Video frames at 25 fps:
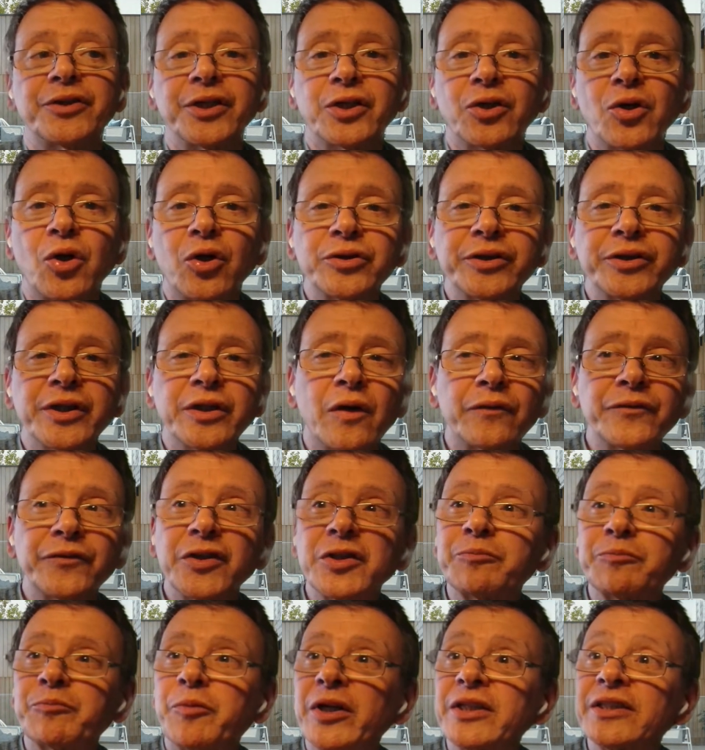The recording
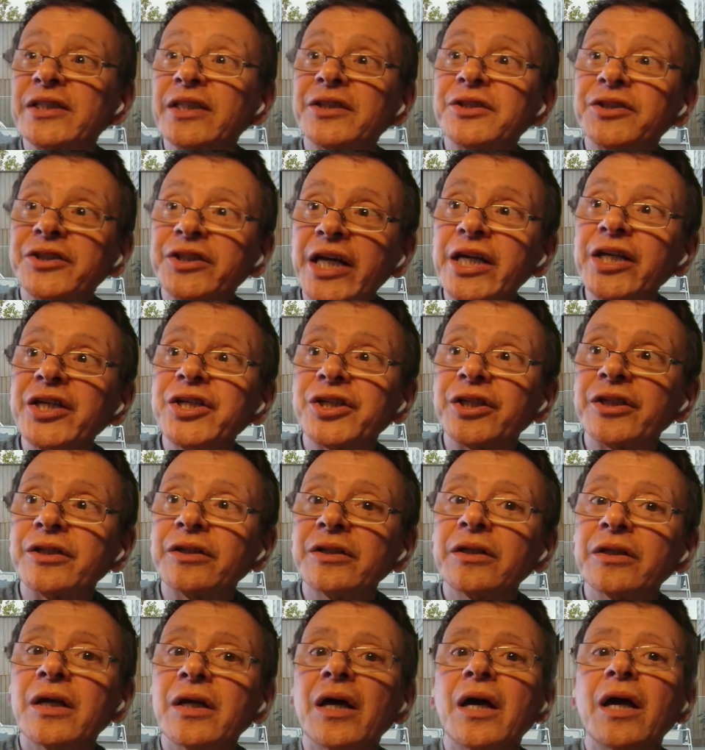of this
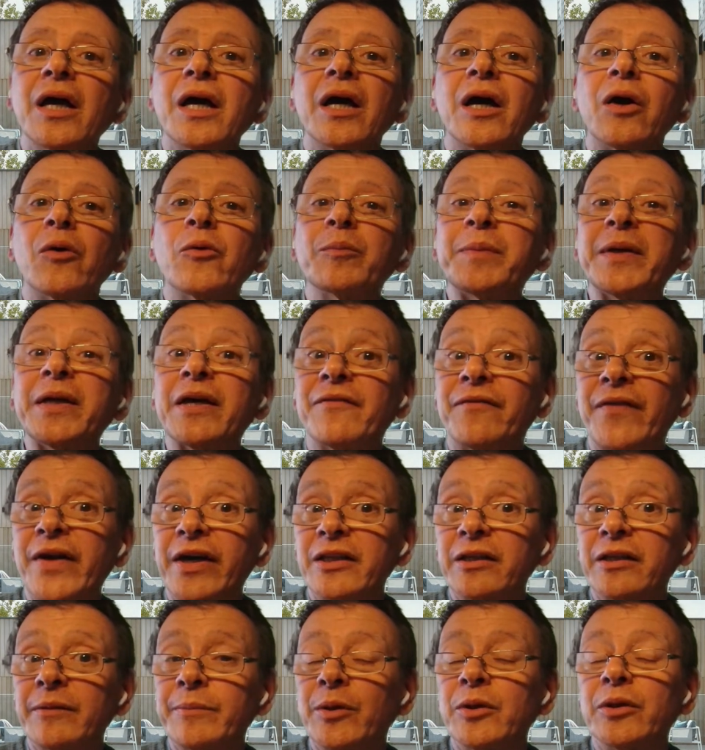presentation will be
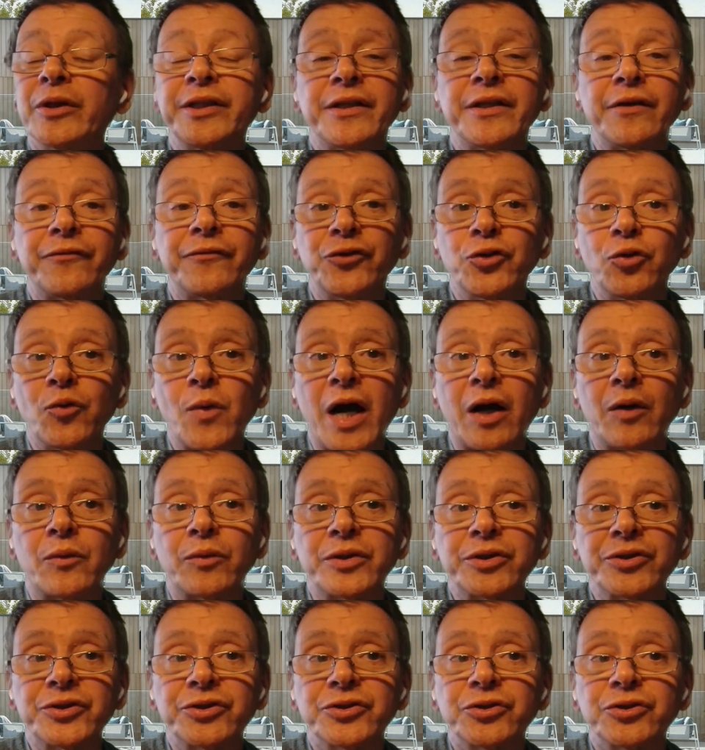available in a few
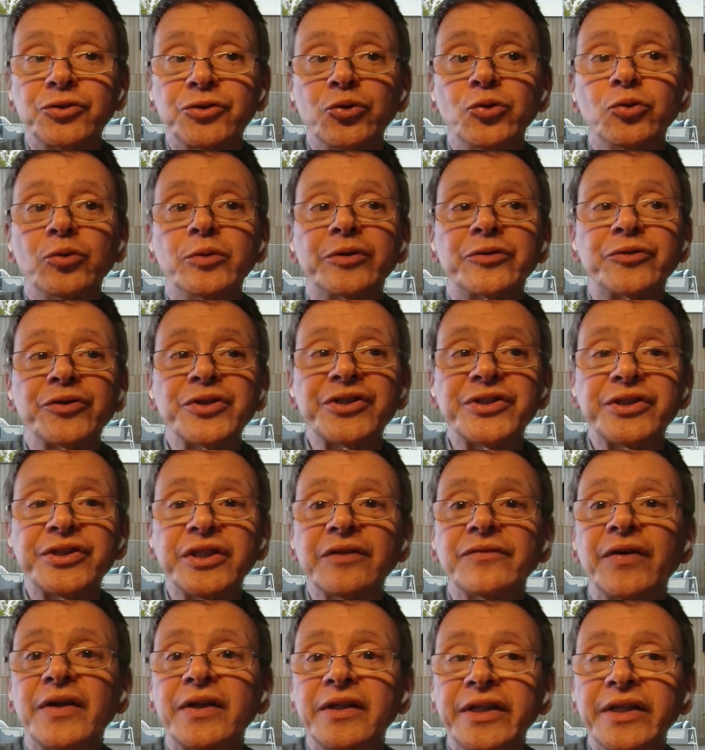hours. You will
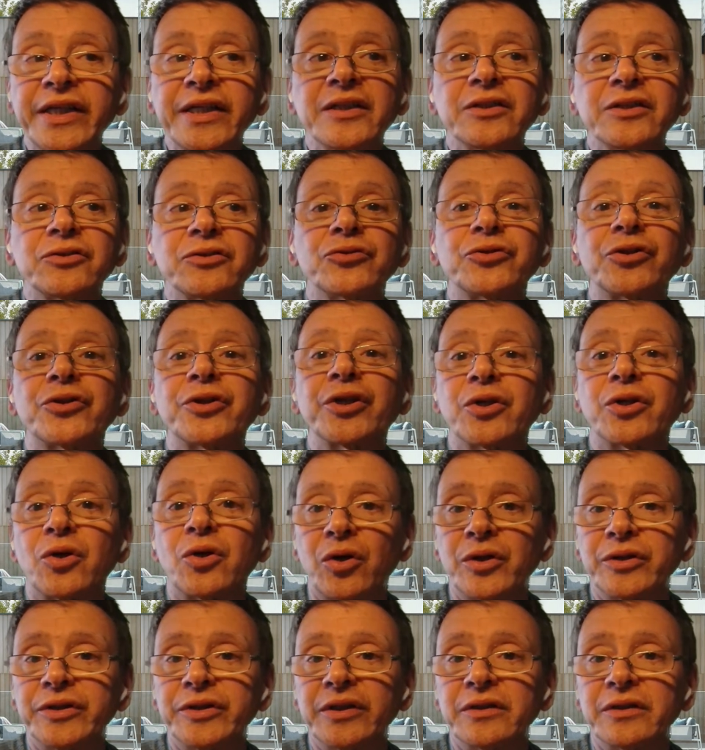receive a link to the
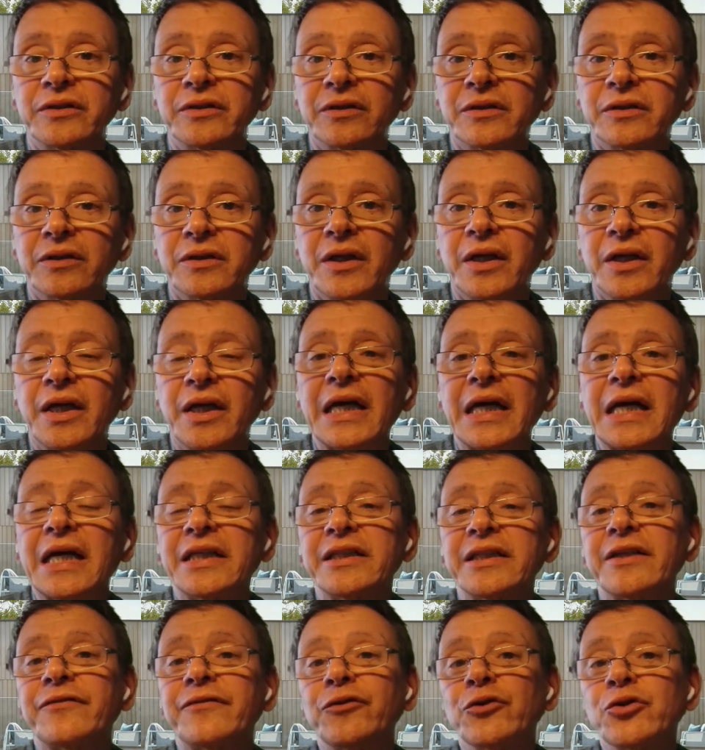recording.
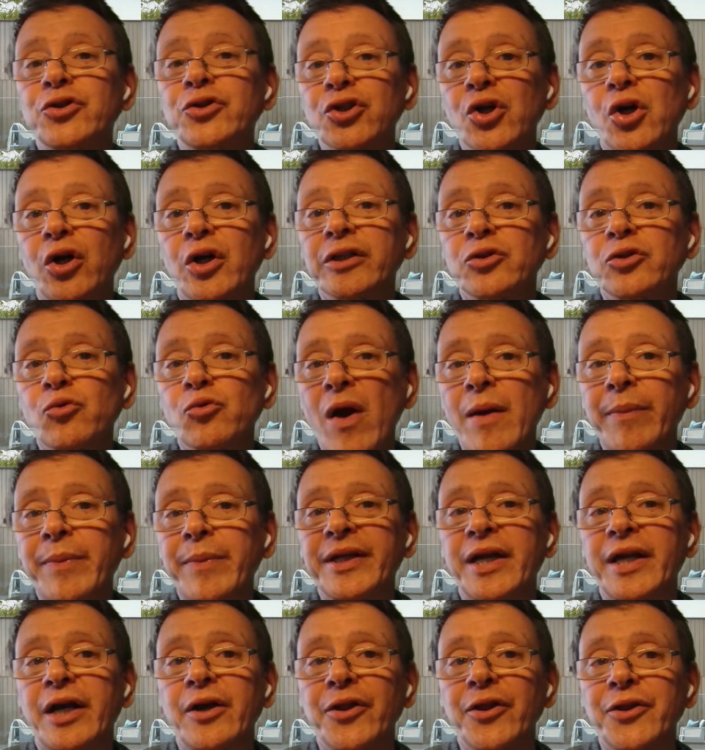And if you join the
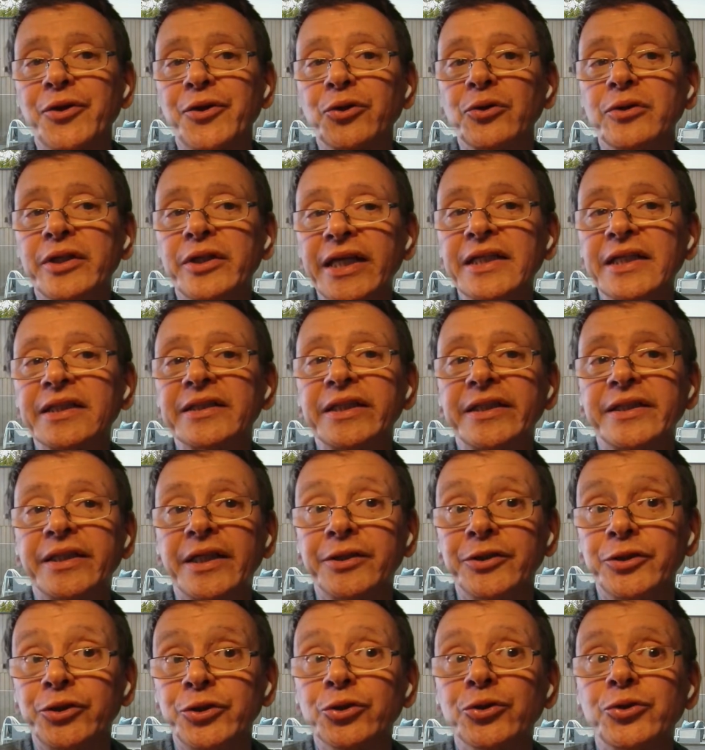webinar through
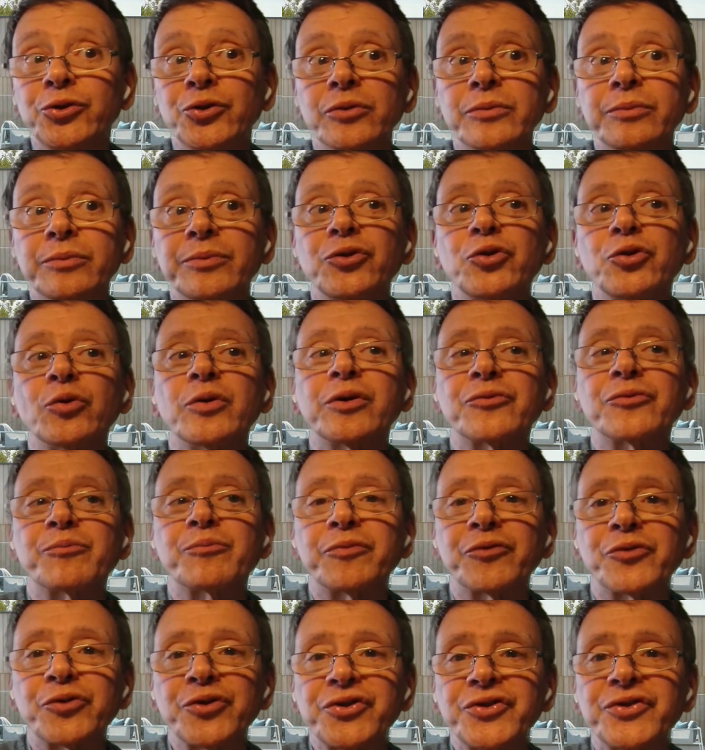LinkedIn and YouTube, you'll
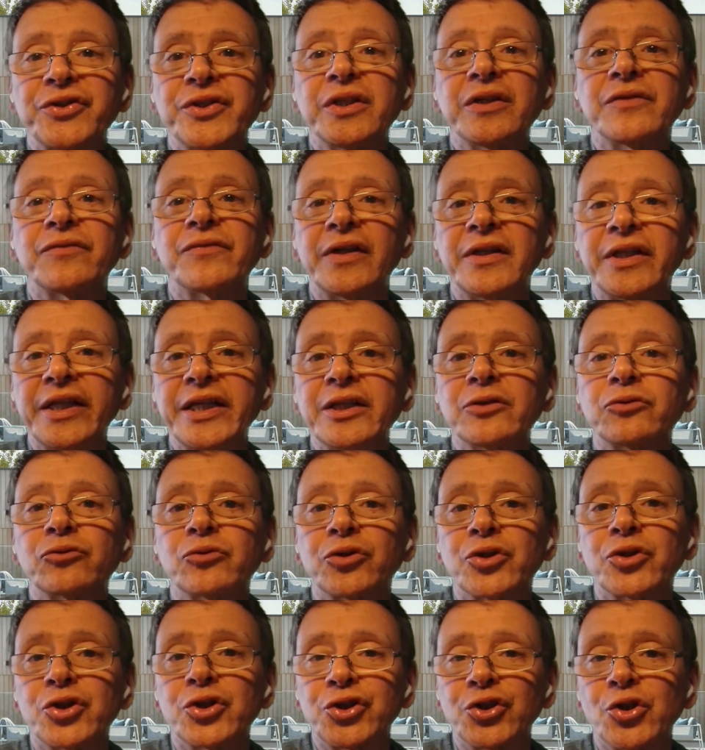receive a
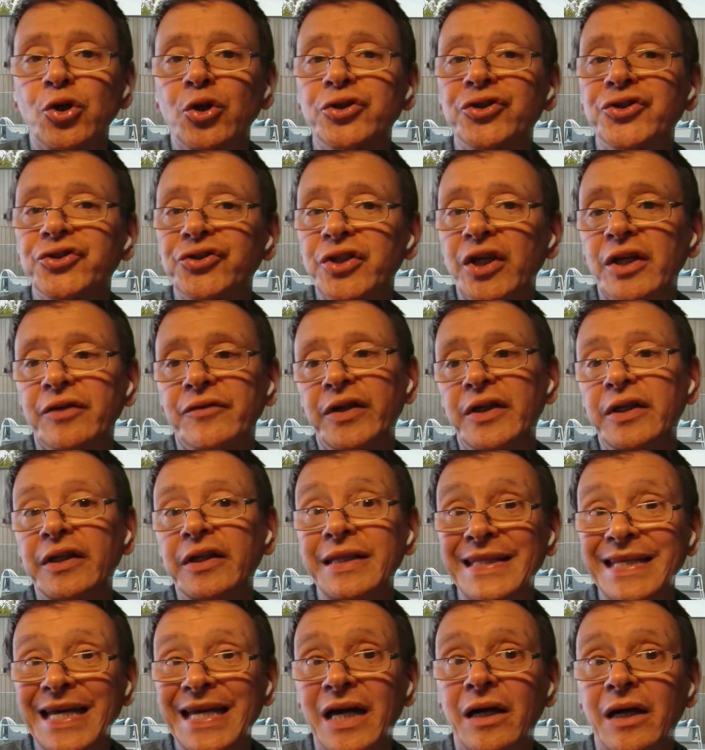link to the short
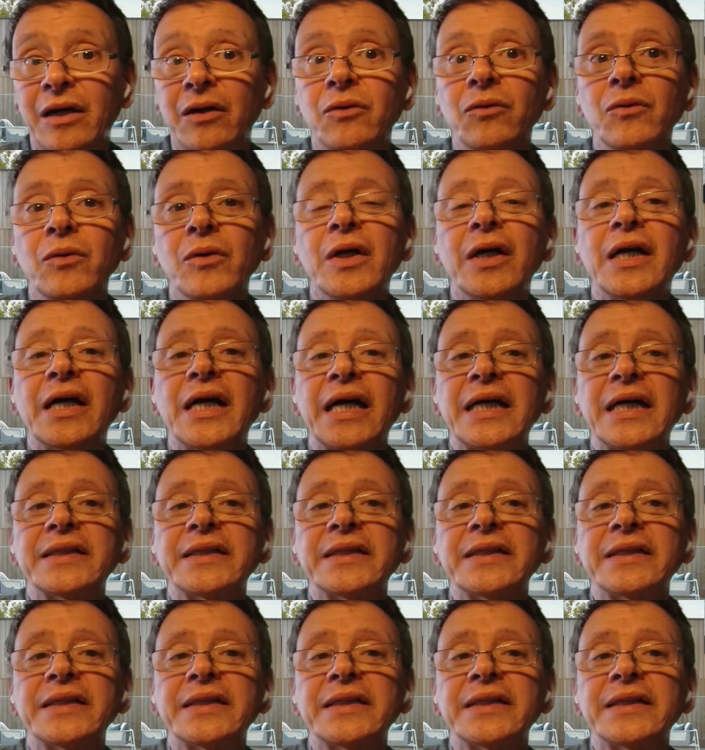survey now